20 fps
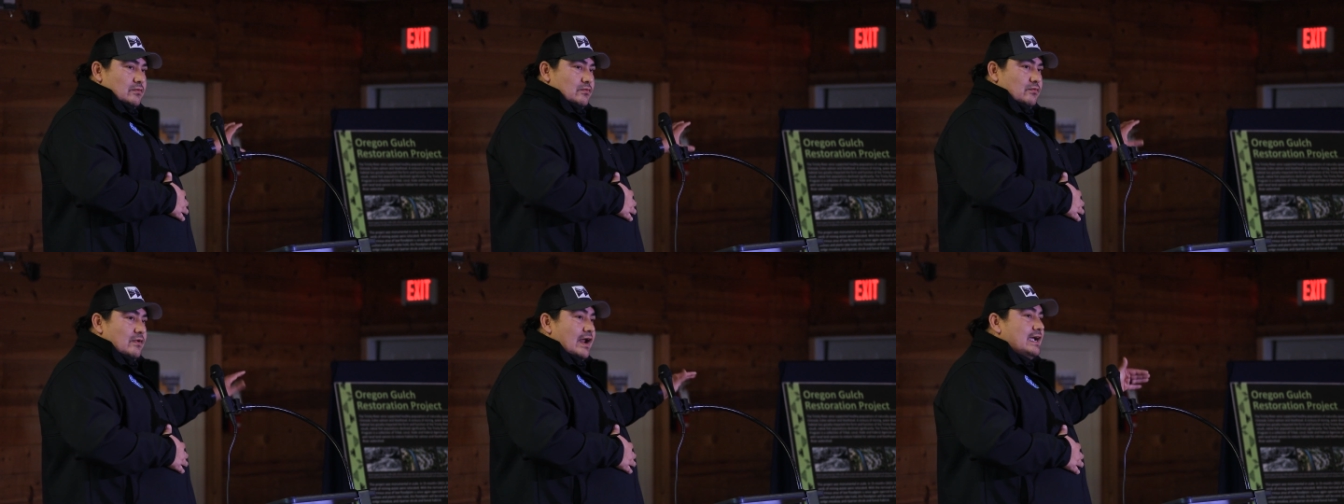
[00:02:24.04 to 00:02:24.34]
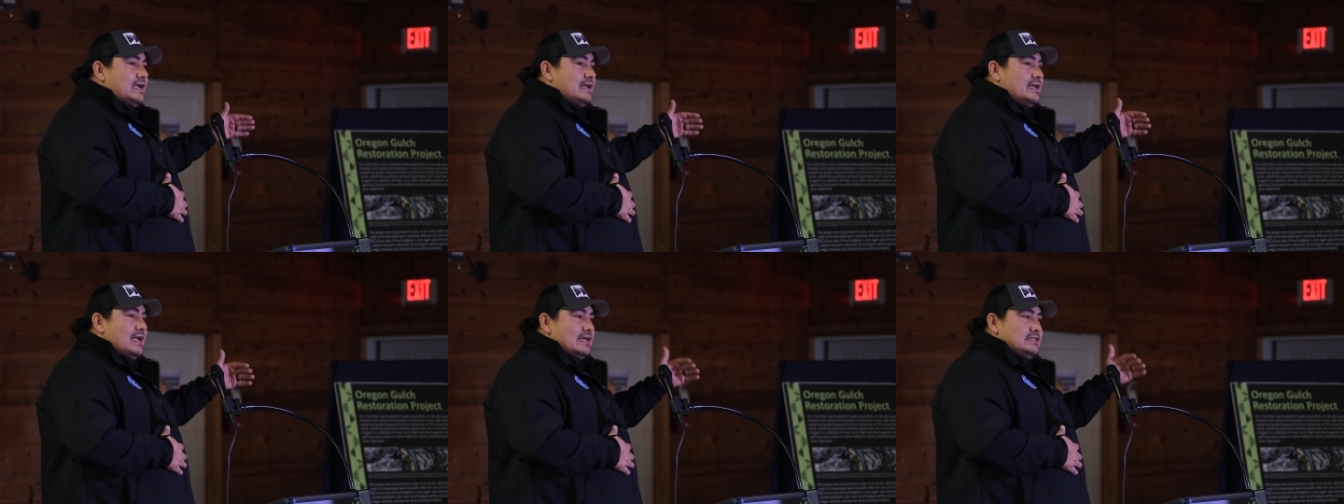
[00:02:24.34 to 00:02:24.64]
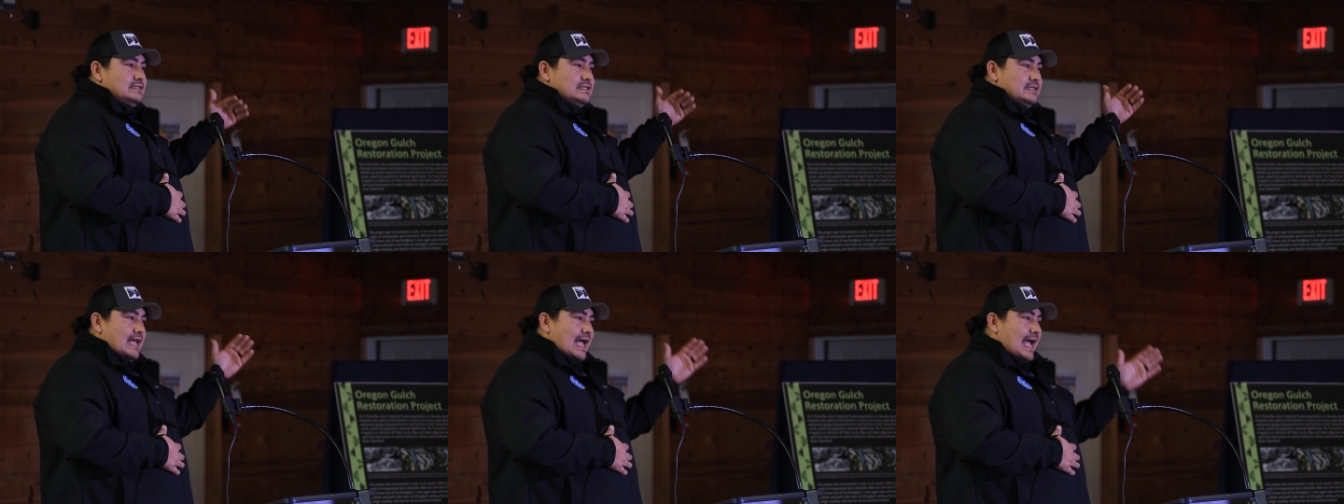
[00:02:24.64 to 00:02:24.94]

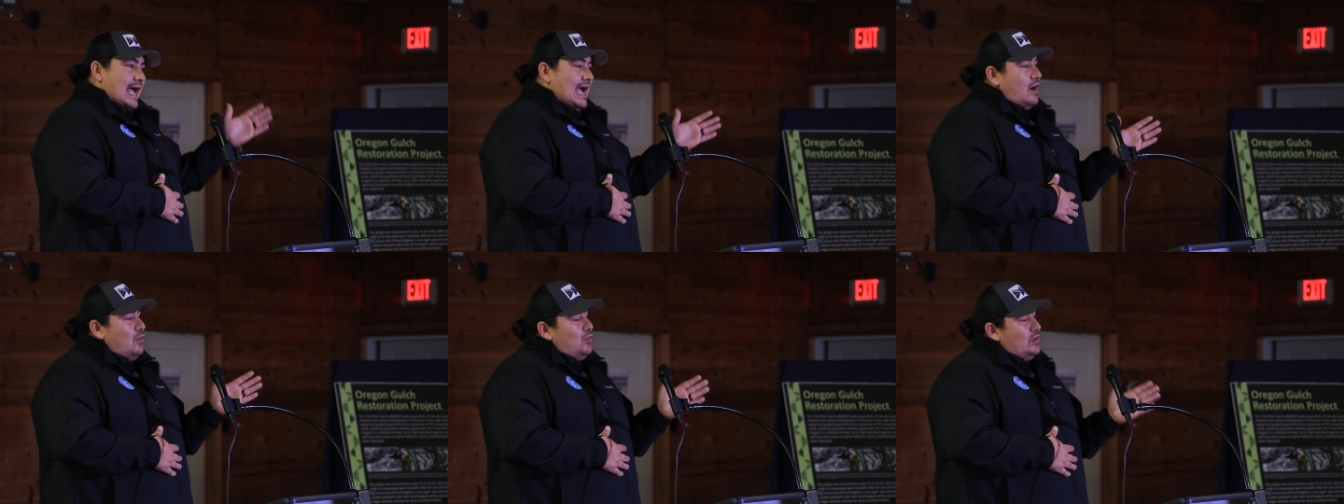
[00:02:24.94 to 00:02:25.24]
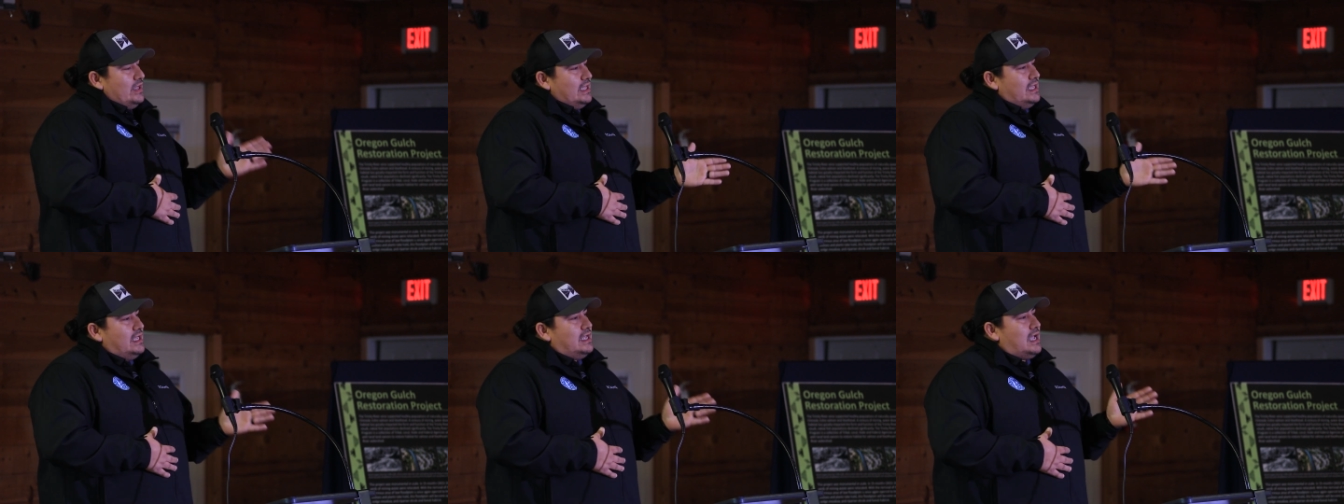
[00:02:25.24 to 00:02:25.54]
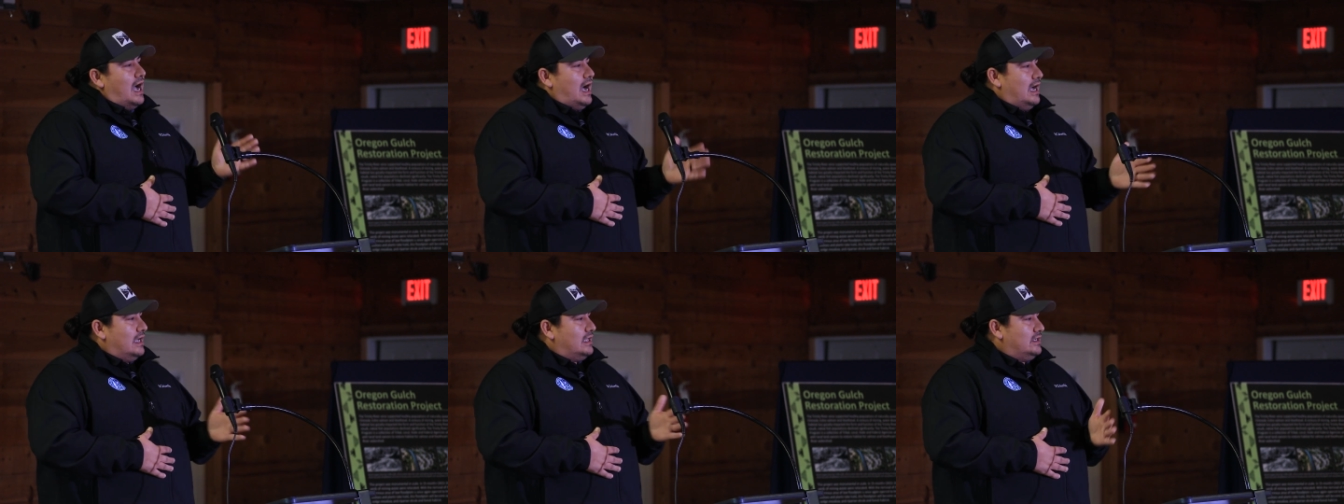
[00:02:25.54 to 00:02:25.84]
recognizing how we
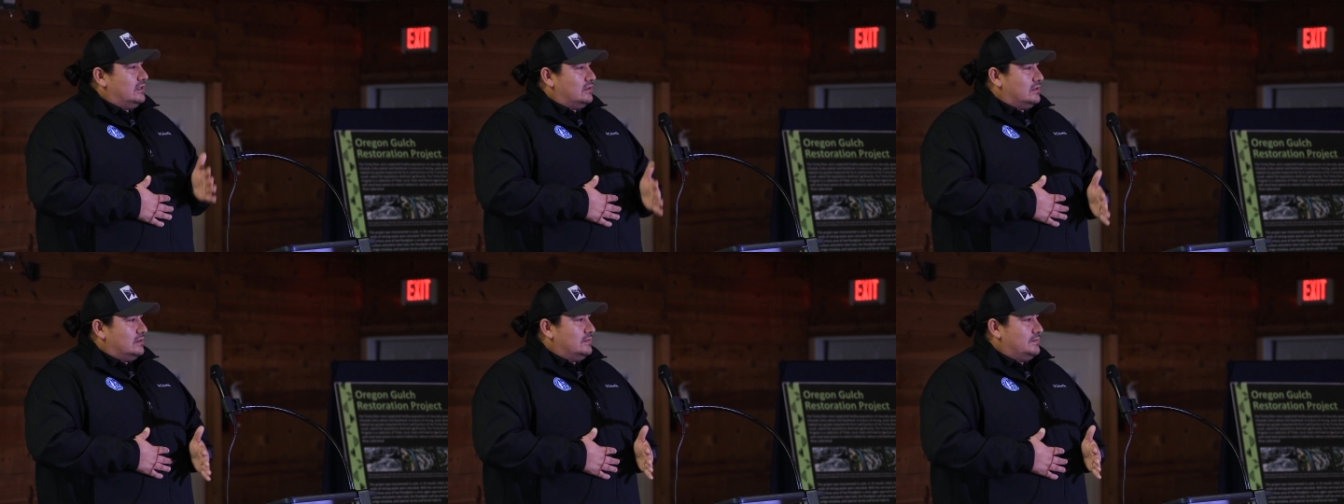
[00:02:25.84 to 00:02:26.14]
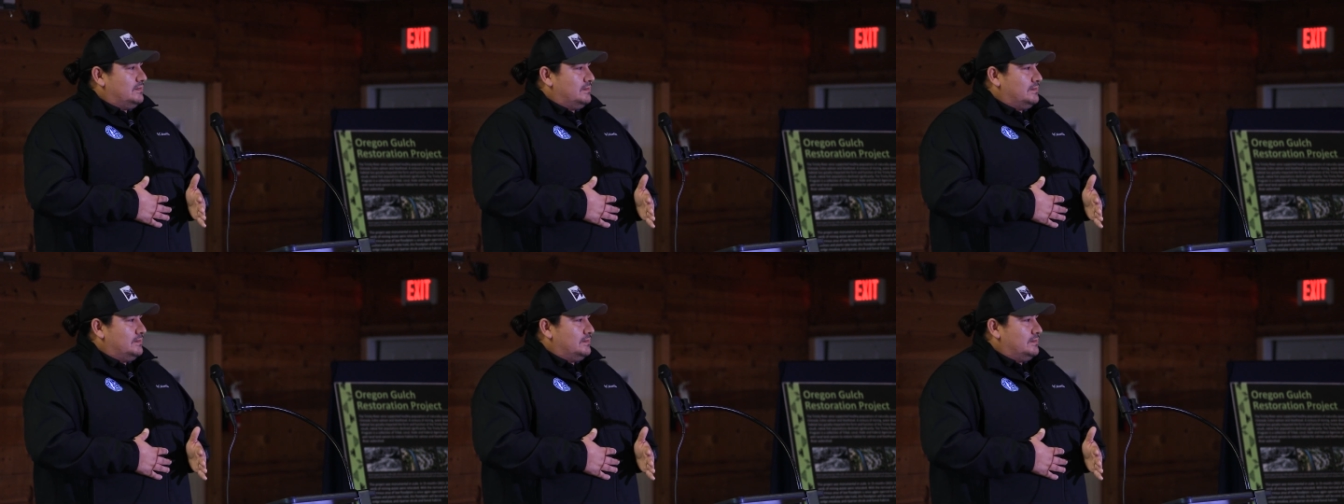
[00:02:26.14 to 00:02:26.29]
got here.